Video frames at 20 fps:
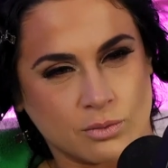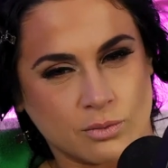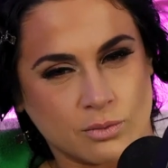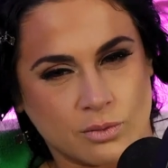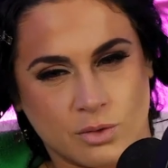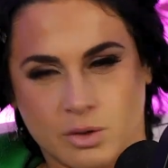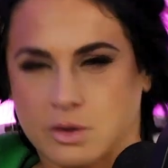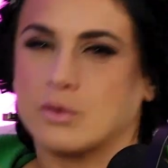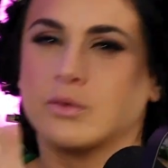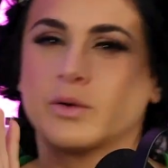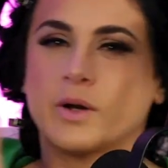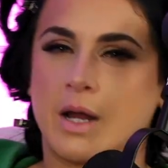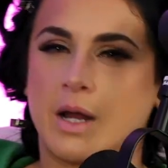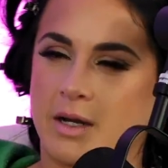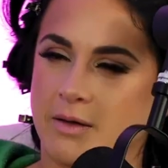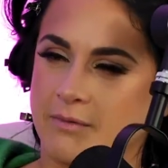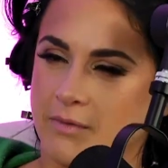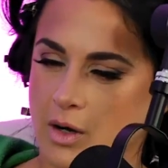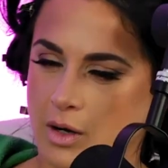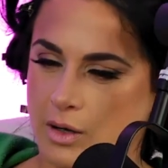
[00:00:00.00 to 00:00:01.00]
the
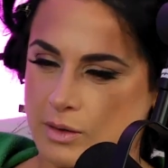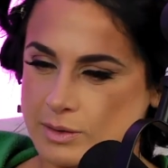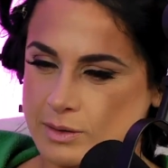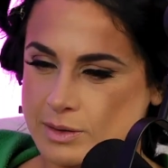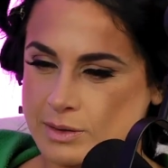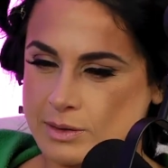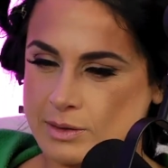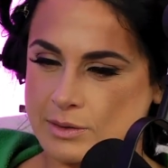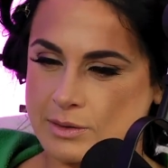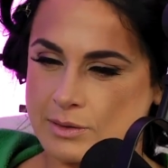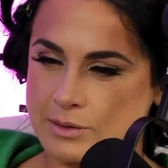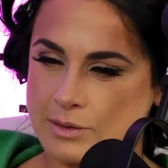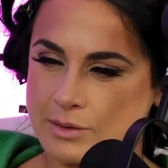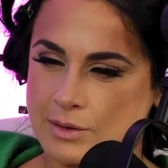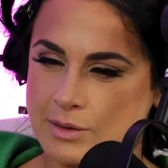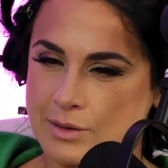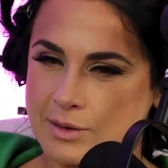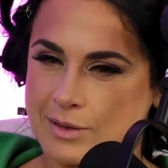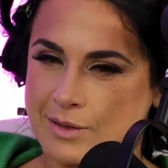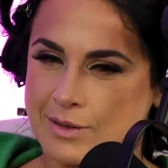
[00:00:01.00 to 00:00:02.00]
creative arts.
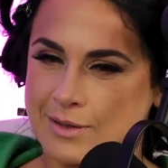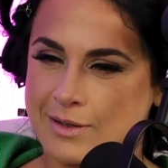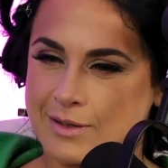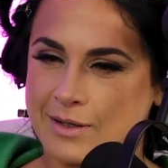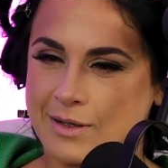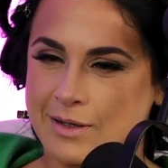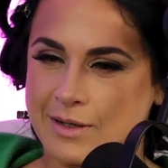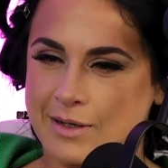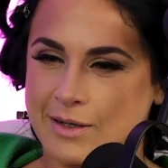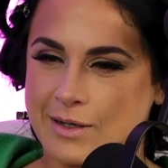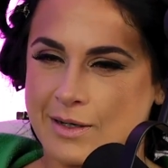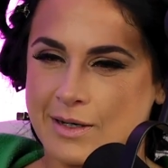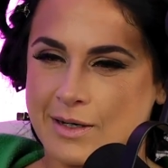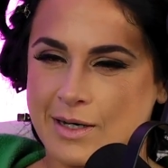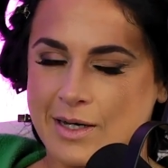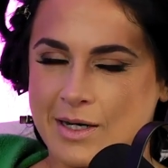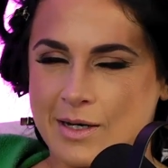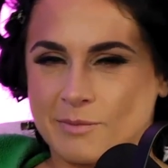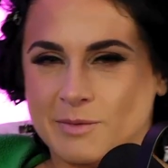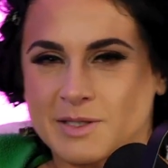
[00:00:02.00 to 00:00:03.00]

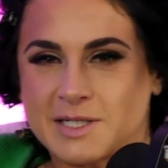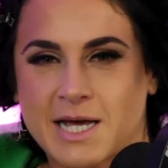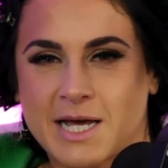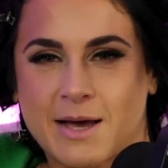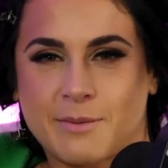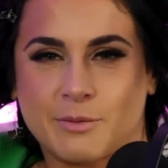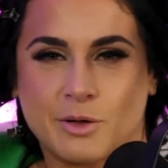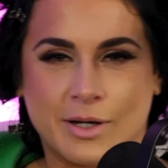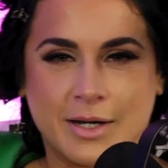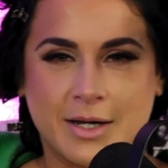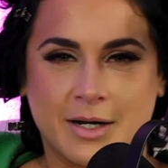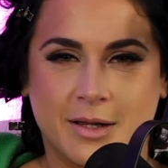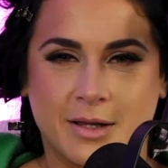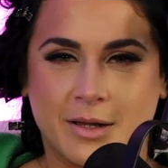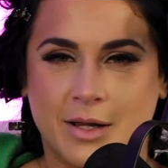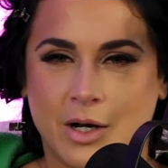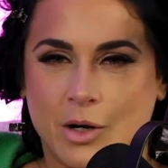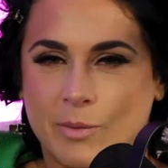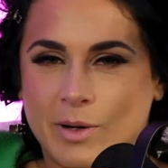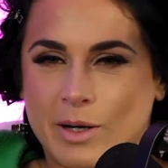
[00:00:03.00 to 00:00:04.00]
And I'm dabbling in a
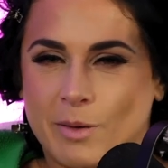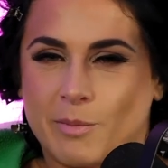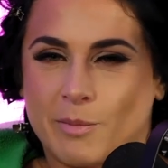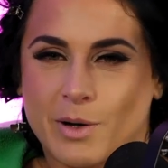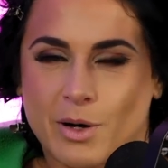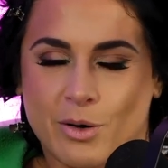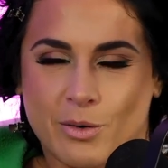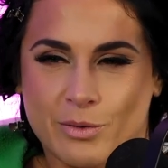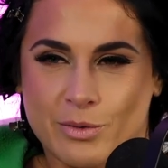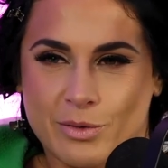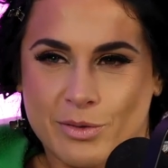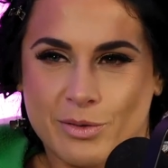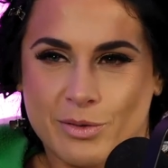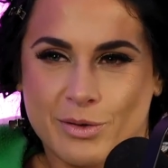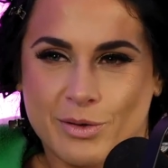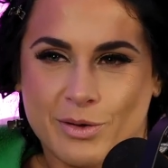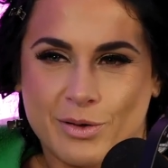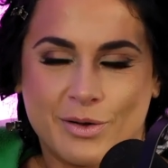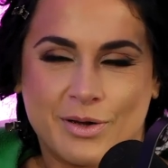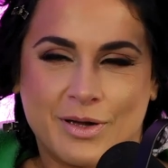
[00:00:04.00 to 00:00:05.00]
little bit of both.
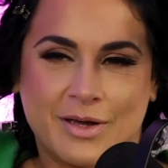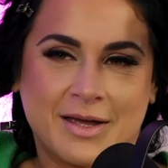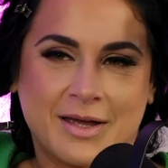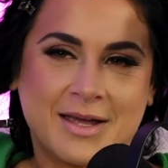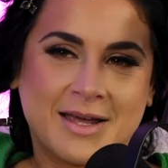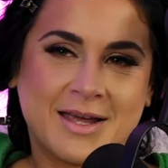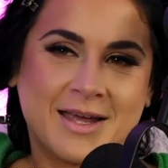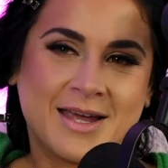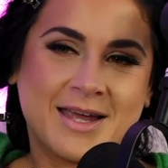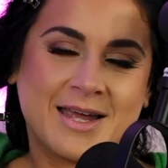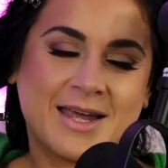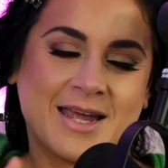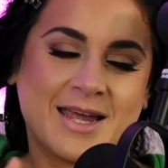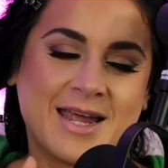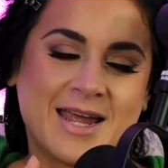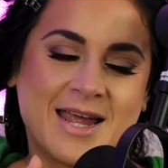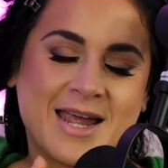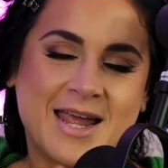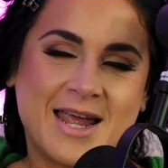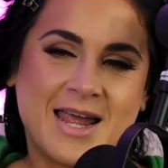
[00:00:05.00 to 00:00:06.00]

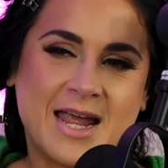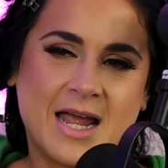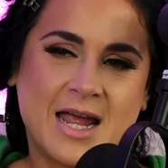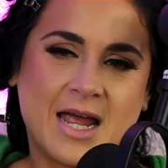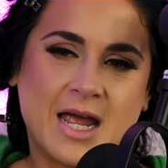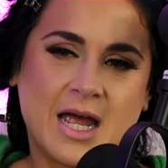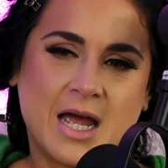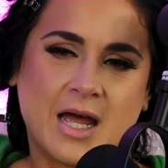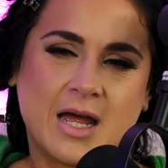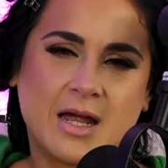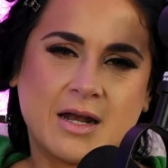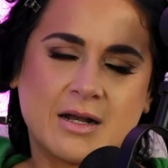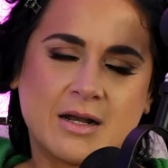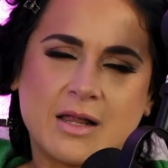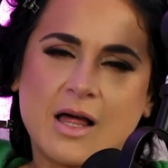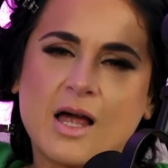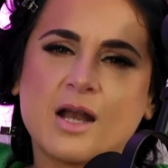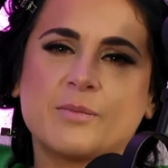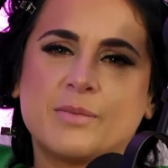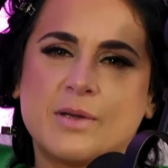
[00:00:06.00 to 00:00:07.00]
And a
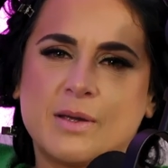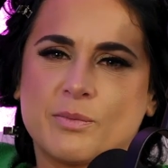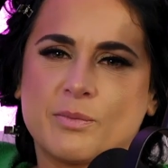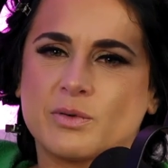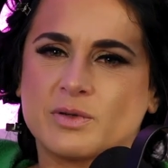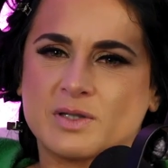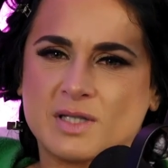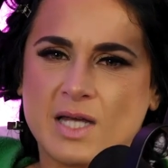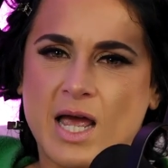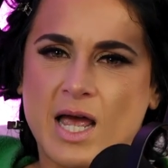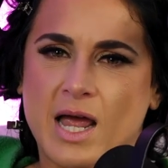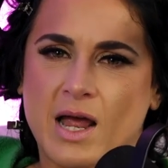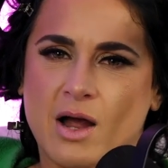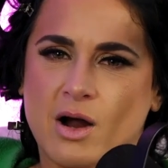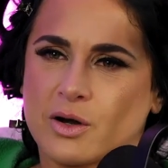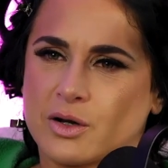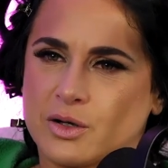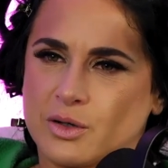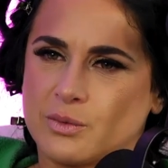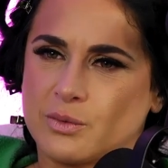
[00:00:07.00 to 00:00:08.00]
lot of people say, are
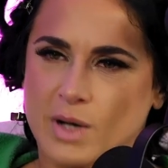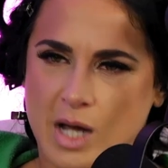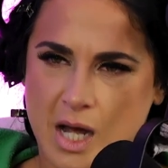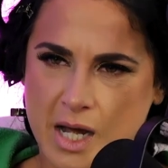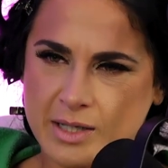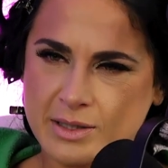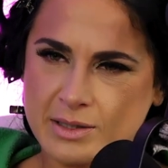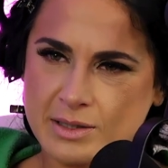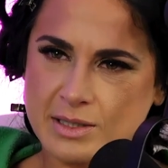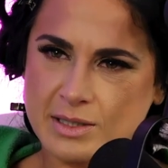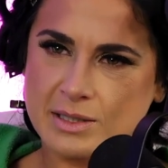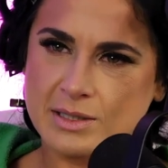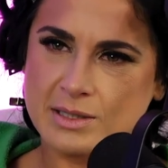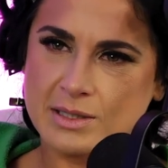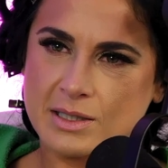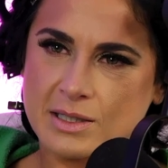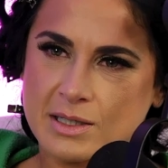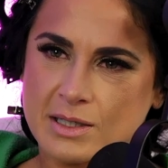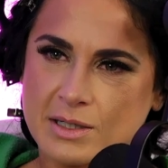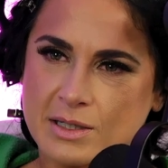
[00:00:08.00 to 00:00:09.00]
you nuts
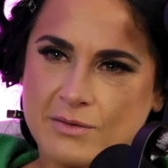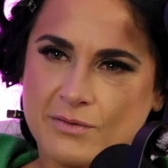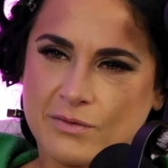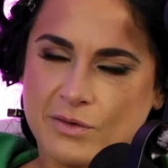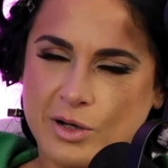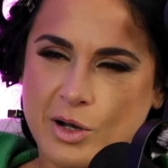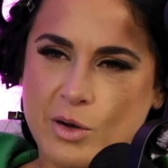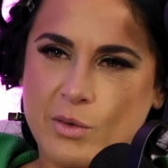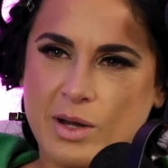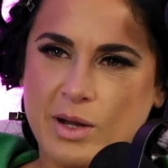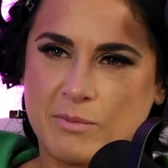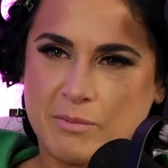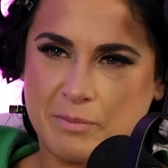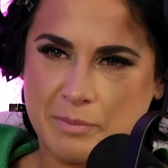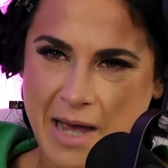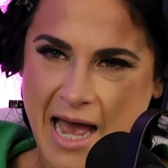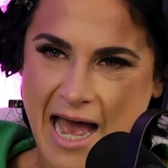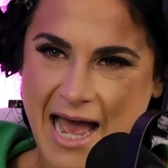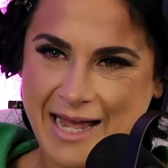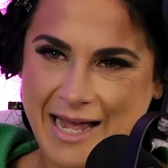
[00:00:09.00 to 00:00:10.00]
for going
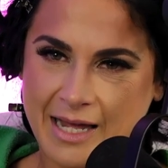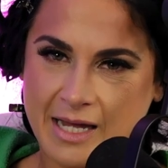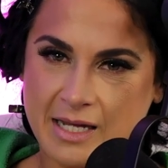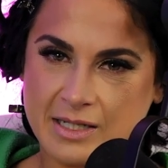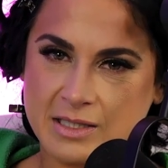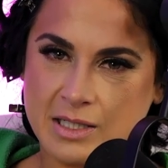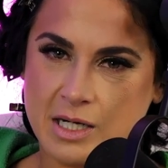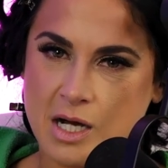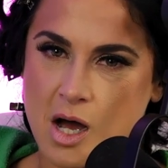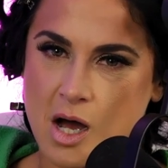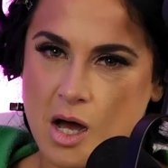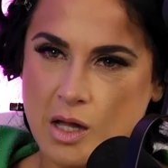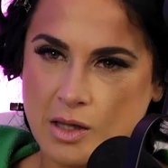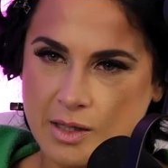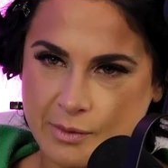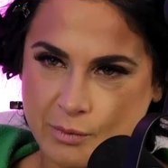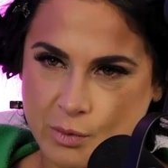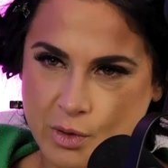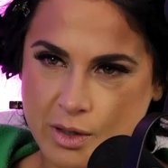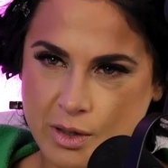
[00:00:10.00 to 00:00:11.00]
back to
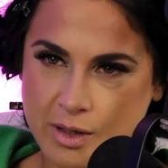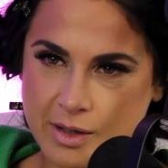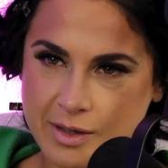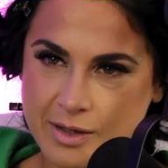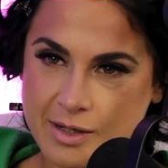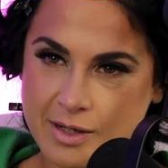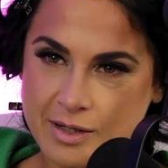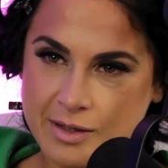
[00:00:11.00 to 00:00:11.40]
Hollywood